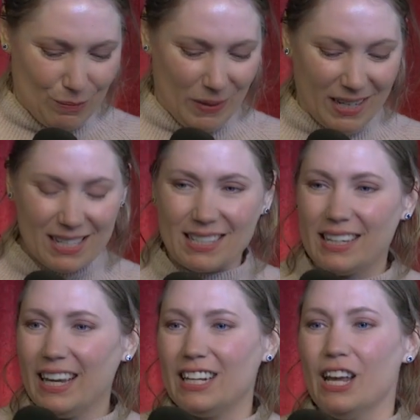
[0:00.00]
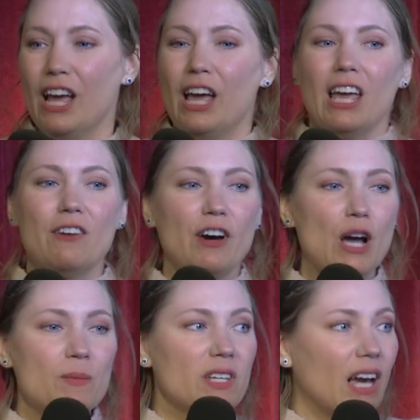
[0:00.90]
Because again, if
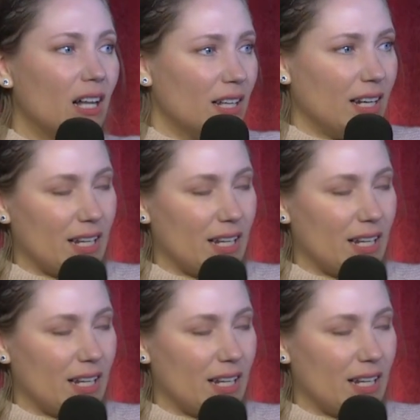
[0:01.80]
I'm yelling